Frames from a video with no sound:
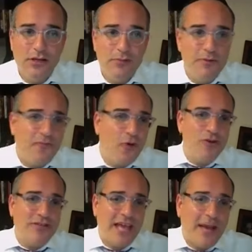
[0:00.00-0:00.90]
before you
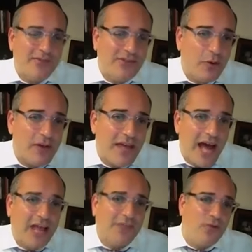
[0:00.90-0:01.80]
say, I'm sorry,
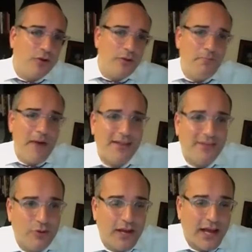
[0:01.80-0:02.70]
God, for all the bad
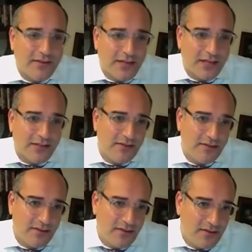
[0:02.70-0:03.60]
doing I did,
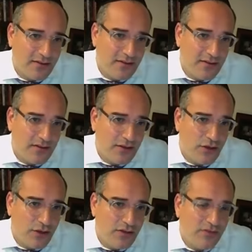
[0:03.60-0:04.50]

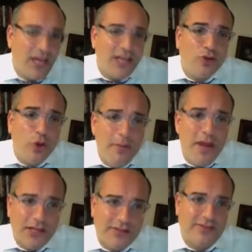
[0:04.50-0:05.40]
Take two
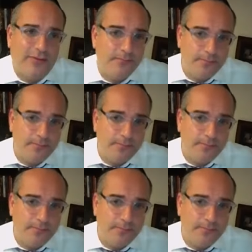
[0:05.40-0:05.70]
minutes